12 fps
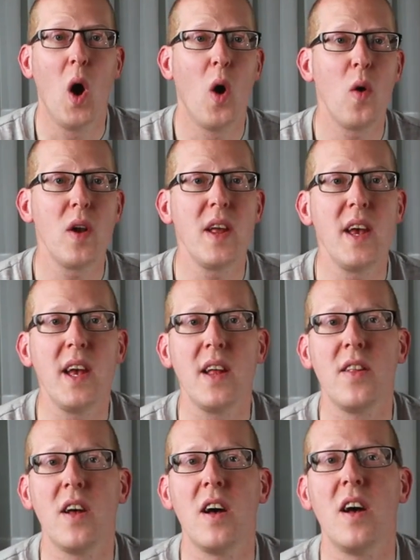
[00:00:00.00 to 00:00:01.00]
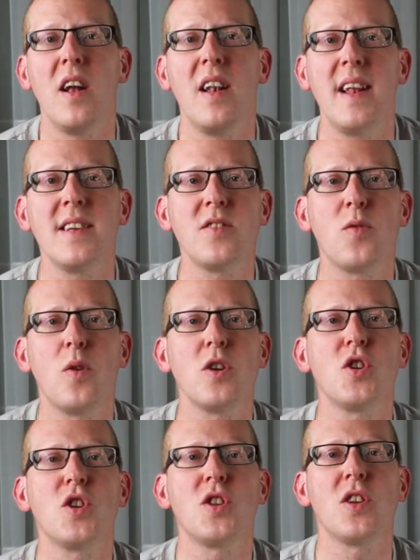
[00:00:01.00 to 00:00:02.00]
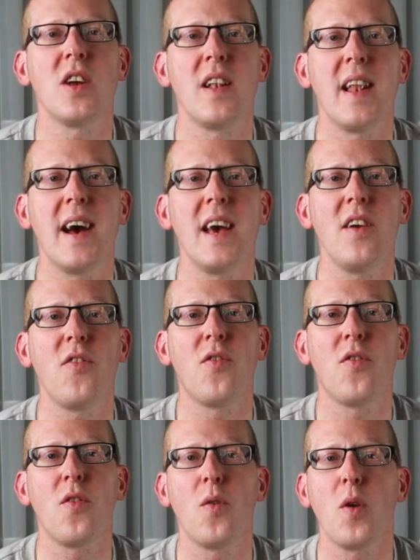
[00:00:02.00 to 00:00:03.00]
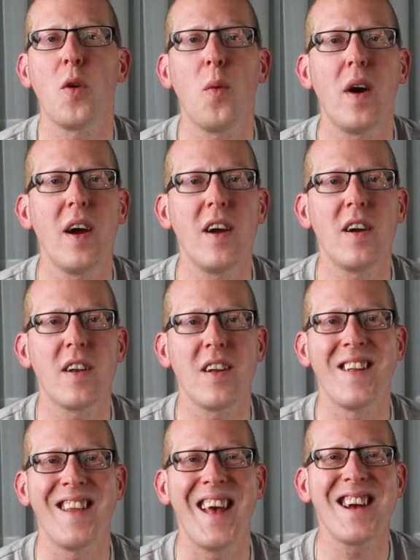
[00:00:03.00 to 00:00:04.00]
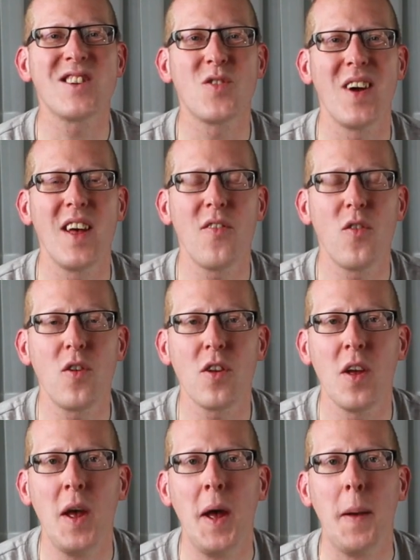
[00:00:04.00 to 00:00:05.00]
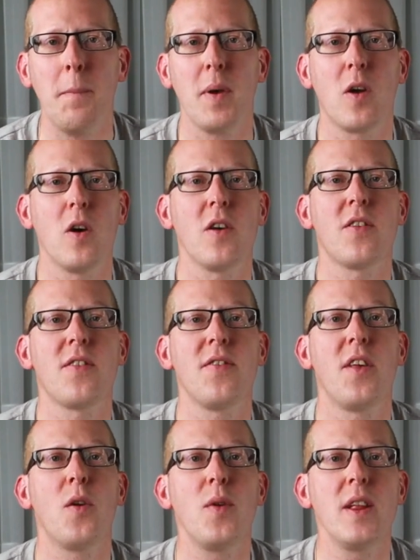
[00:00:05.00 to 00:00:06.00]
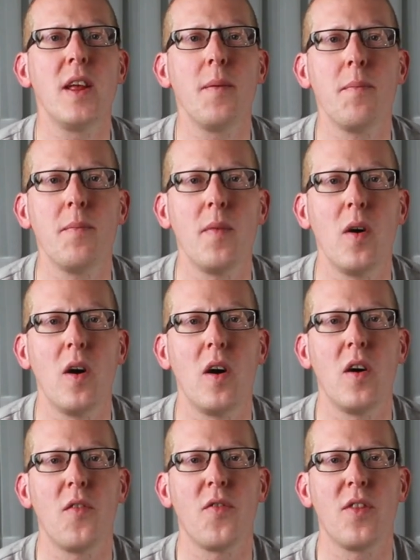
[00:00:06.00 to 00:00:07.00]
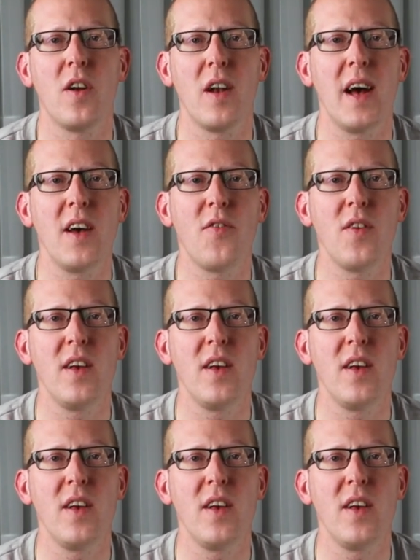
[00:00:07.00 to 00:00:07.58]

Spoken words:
Only the less rushed life required an extra effort because the rhythm of the life